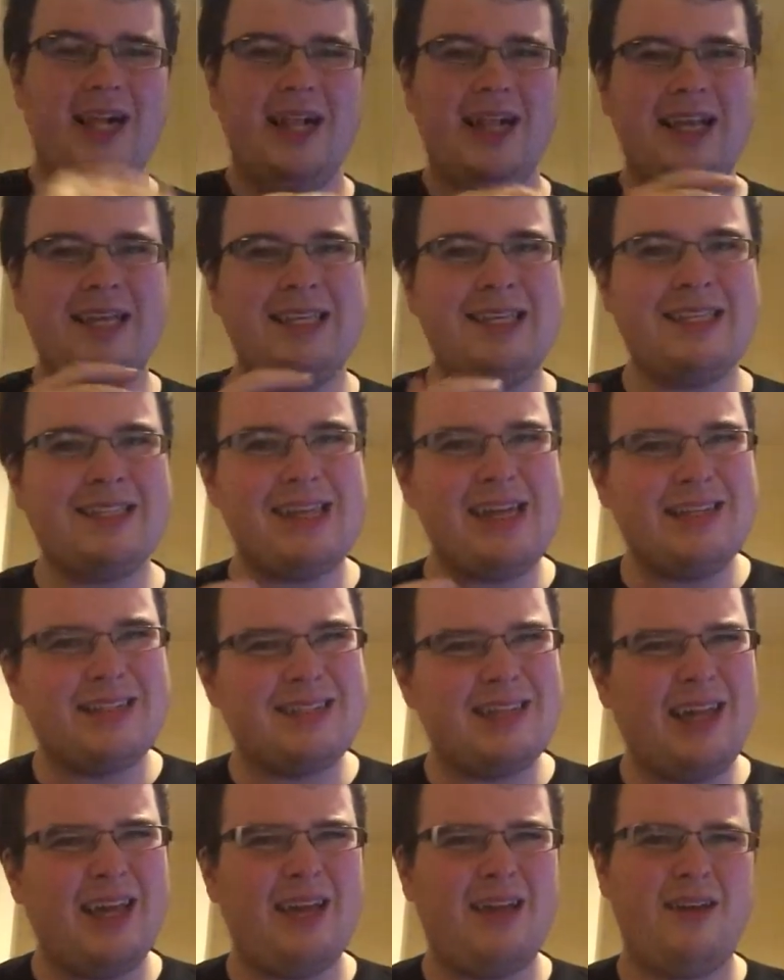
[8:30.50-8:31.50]

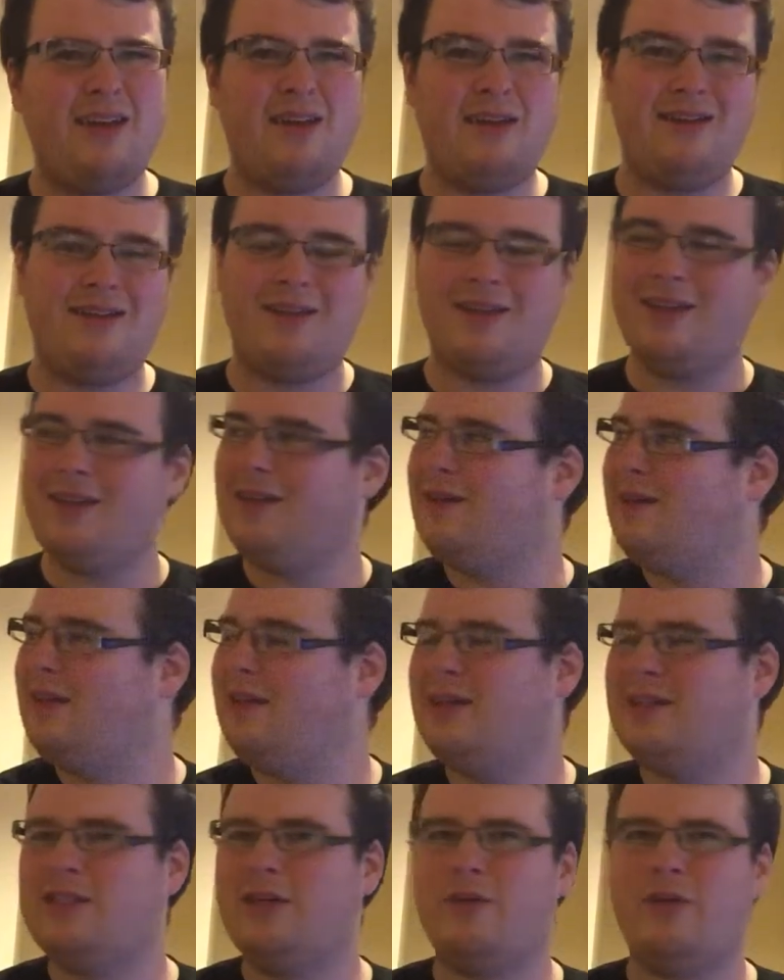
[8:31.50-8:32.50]
it's like,
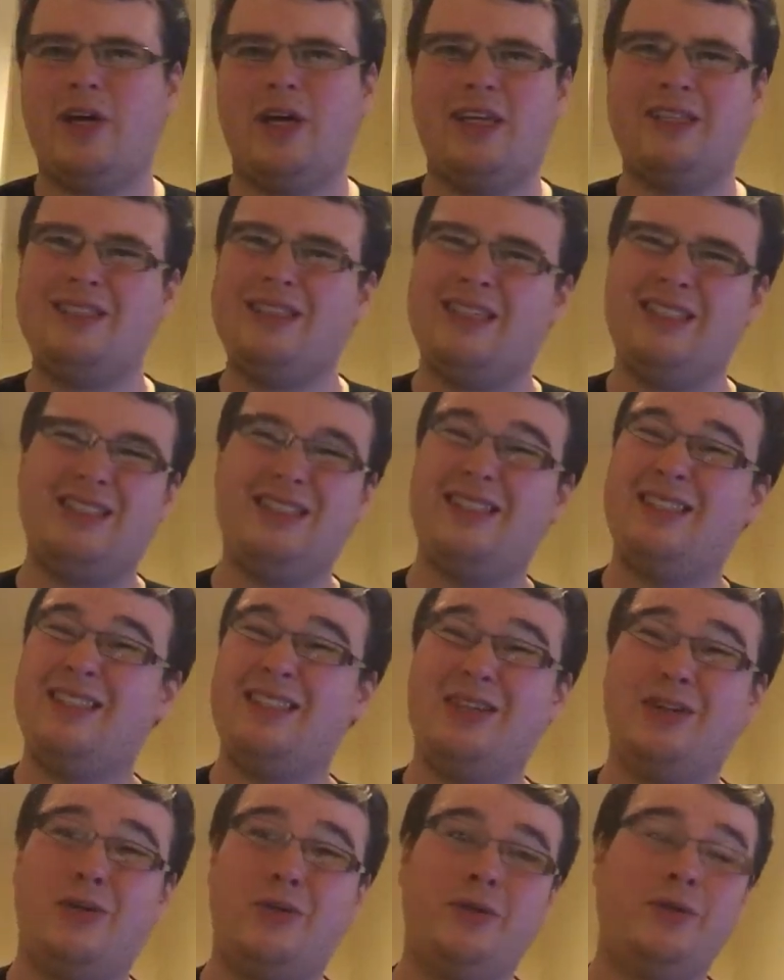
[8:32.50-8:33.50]
it's
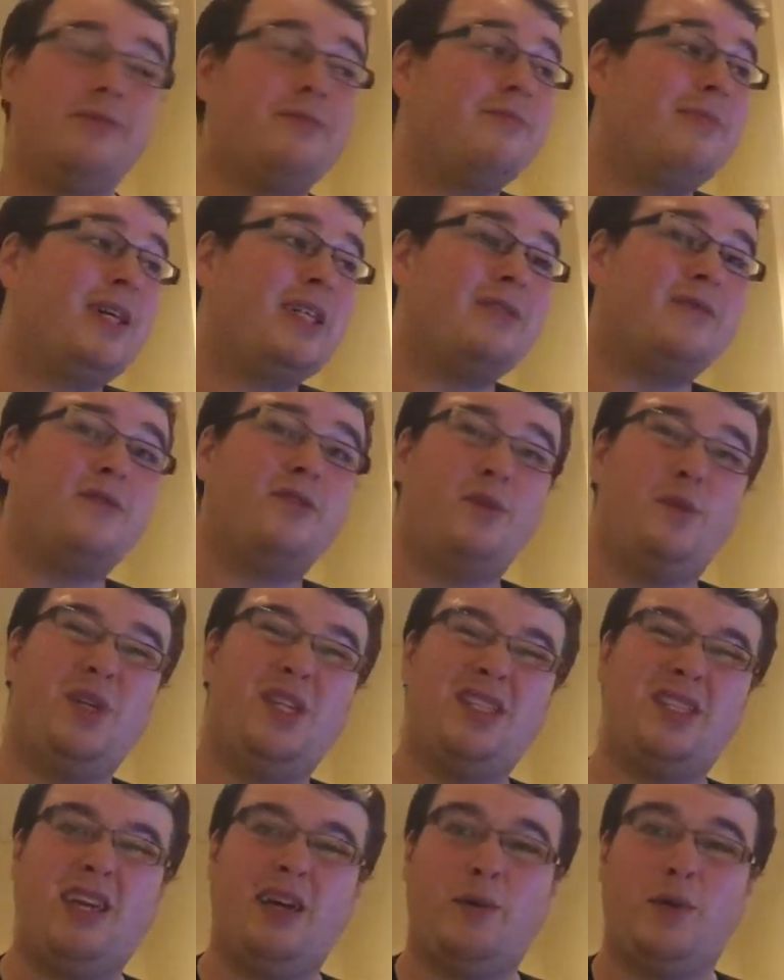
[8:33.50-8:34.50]
an old metaphor, but
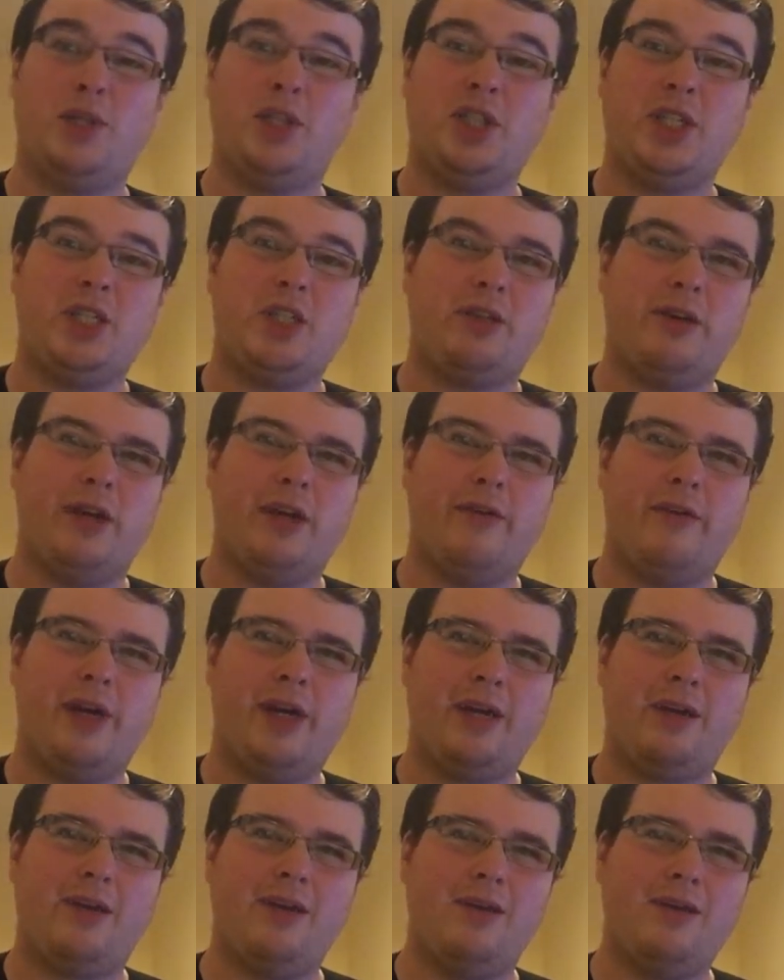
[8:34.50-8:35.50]
it's like watching a train
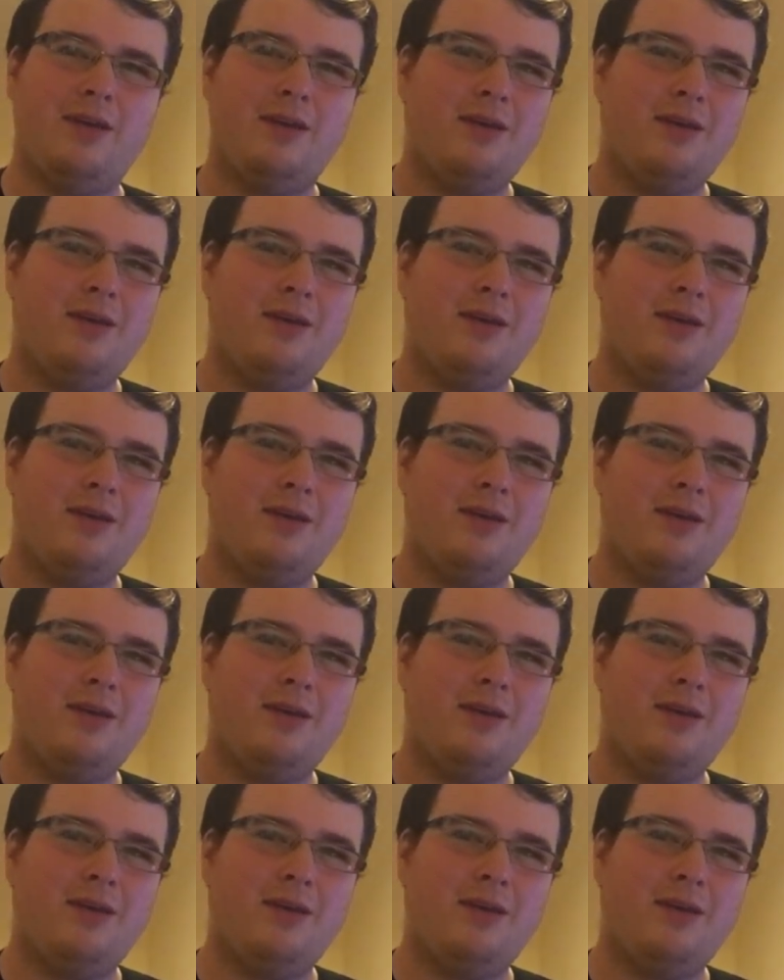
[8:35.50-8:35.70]
wreck.